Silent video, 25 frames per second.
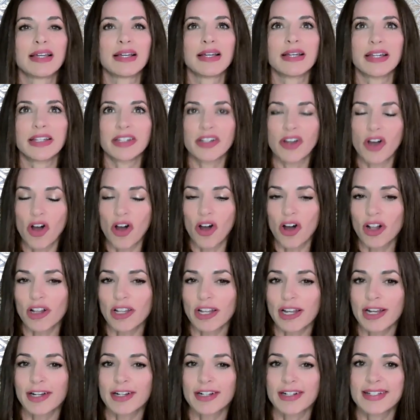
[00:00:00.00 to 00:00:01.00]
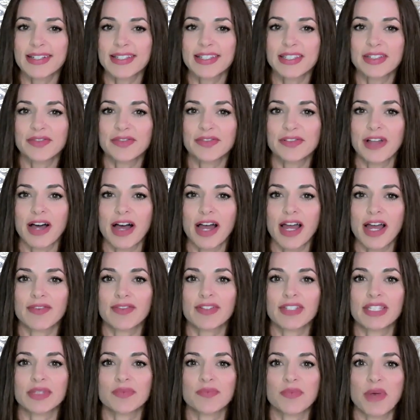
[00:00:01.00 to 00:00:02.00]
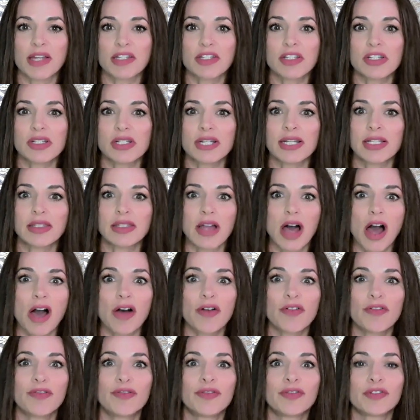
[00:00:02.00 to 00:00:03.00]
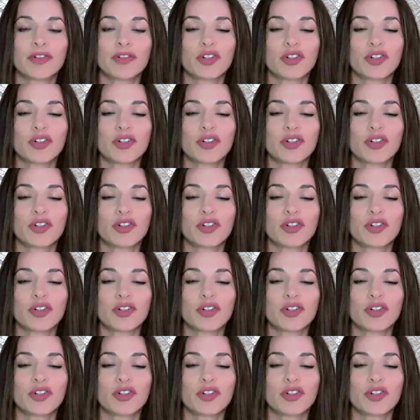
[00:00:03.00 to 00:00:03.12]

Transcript: in all areas of life, especially love,